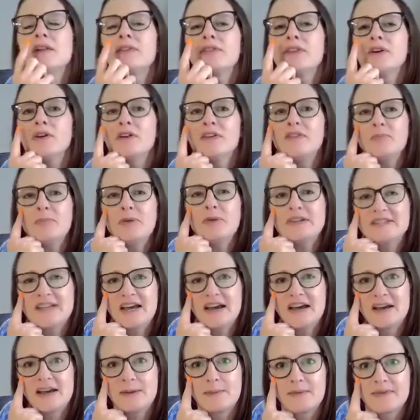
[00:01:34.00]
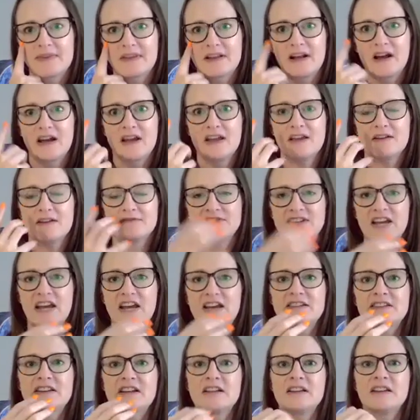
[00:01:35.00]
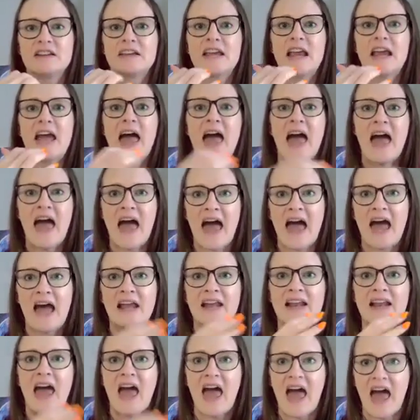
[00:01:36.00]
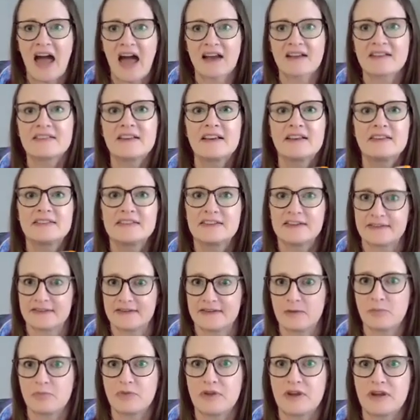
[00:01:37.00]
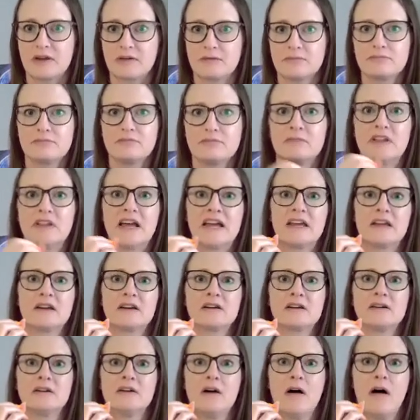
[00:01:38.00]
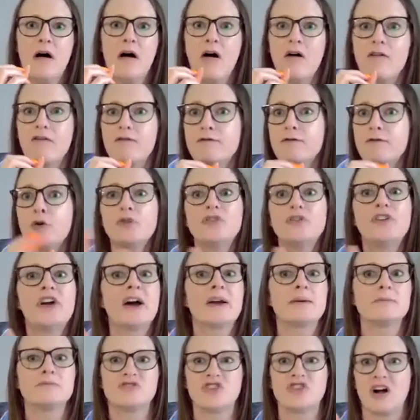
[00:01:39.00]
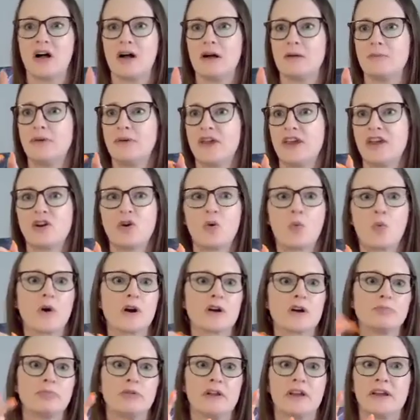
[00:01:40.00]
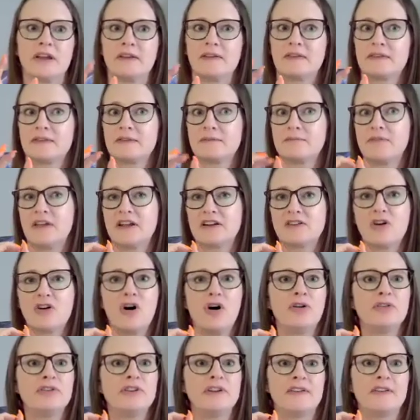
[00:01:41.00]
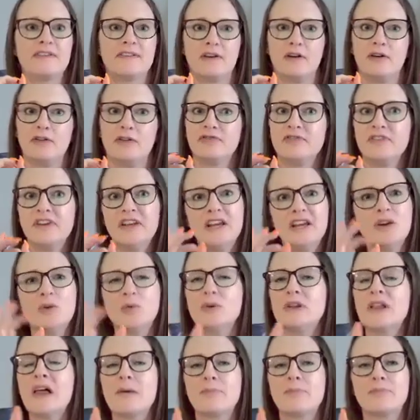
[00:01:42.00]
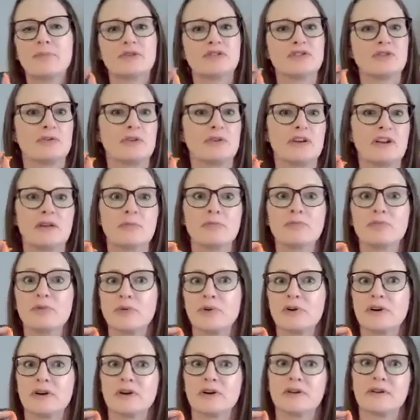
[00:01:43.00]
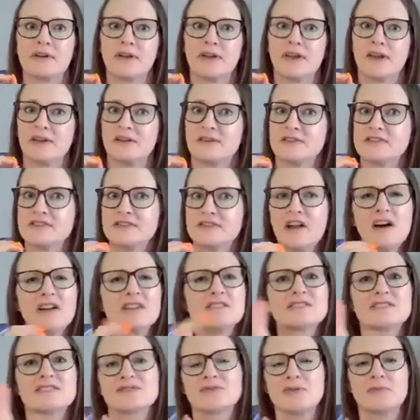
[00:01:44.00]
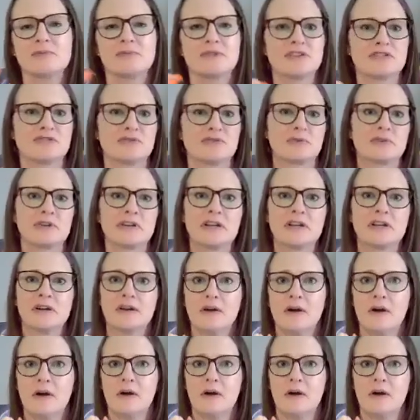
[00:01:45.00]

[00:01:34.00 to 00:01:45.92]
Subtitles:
There have been times that I have technically had access to something, like a full-time job in a workplace that called itself equal opportunity employer and non-discriminatory.